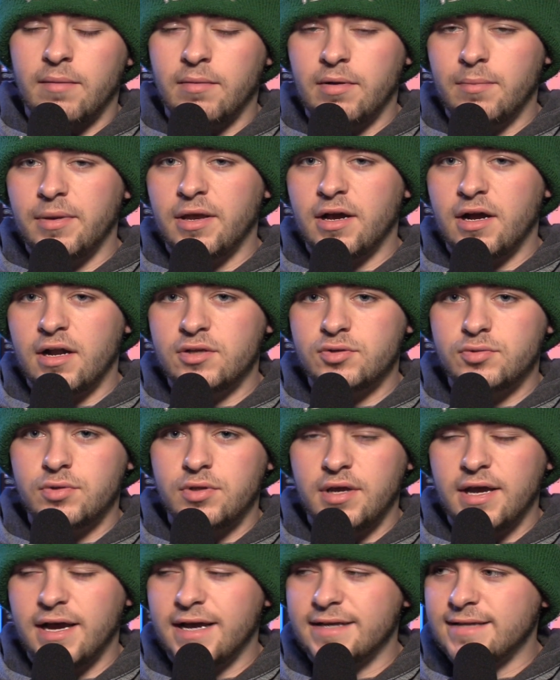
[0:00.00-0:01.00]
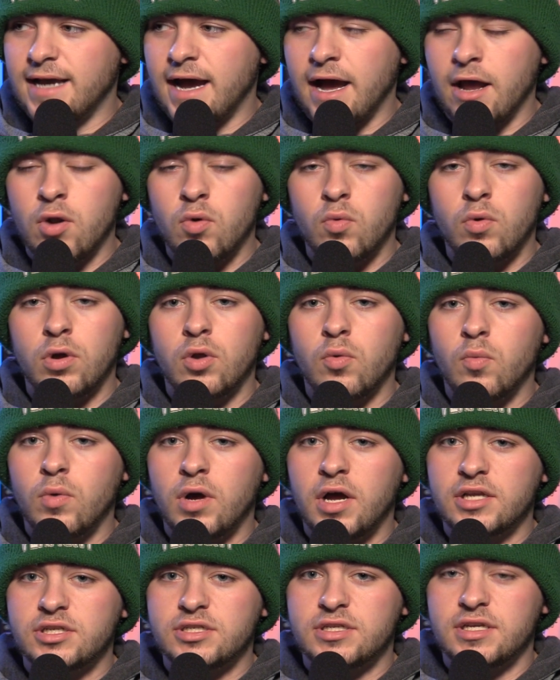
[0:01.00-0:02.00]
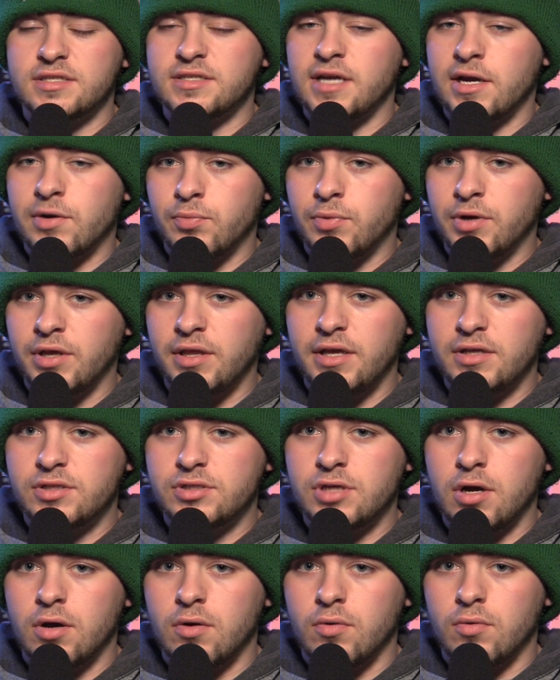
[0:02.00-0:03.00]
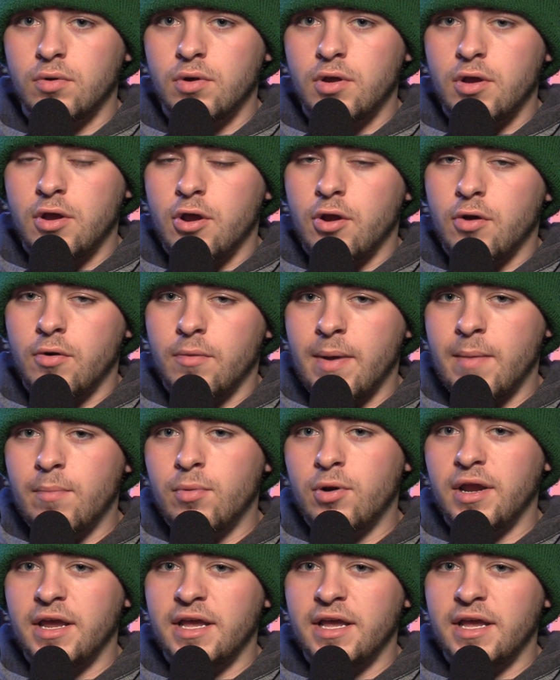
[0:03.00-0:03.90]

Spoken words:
I'm going to be honest with you guys. I don't want to watch this. I really don't. Remember